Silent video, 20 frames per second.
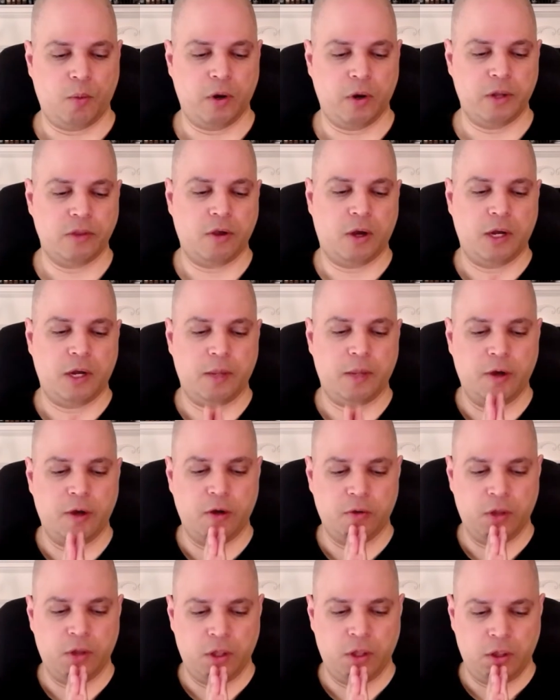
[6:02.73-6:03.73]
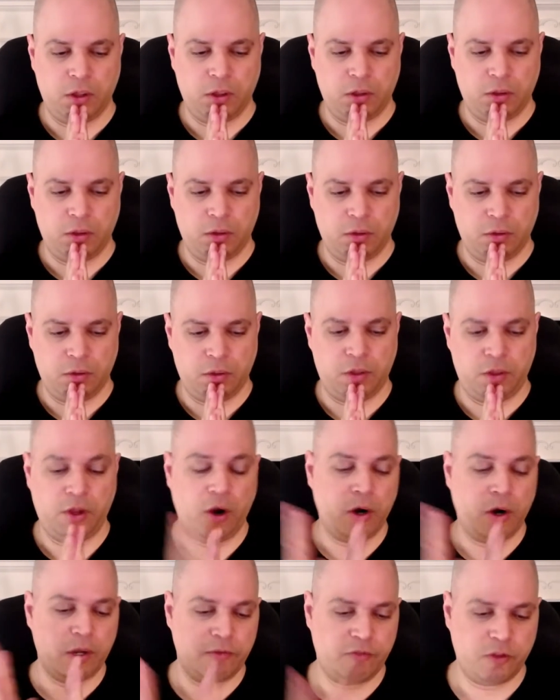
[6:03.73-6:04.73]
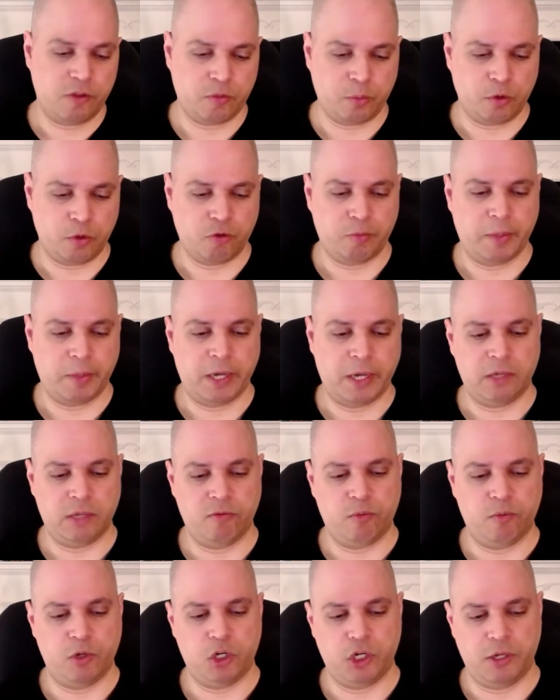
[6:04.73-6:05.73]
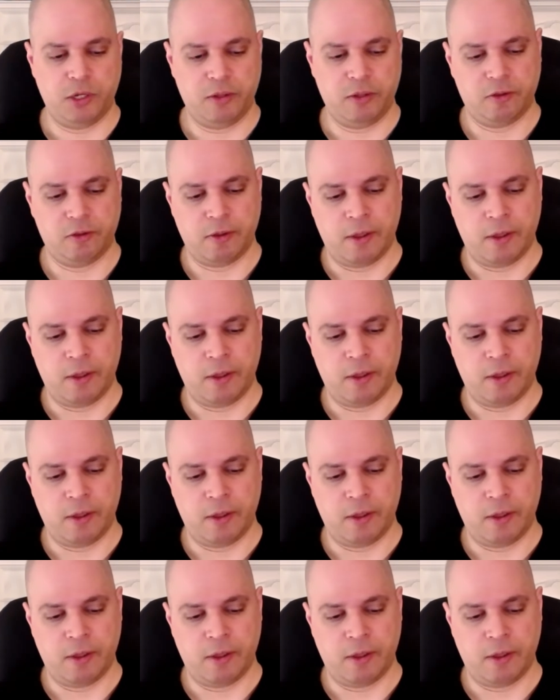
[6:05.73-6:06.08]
to talk about the archivist perspective, which is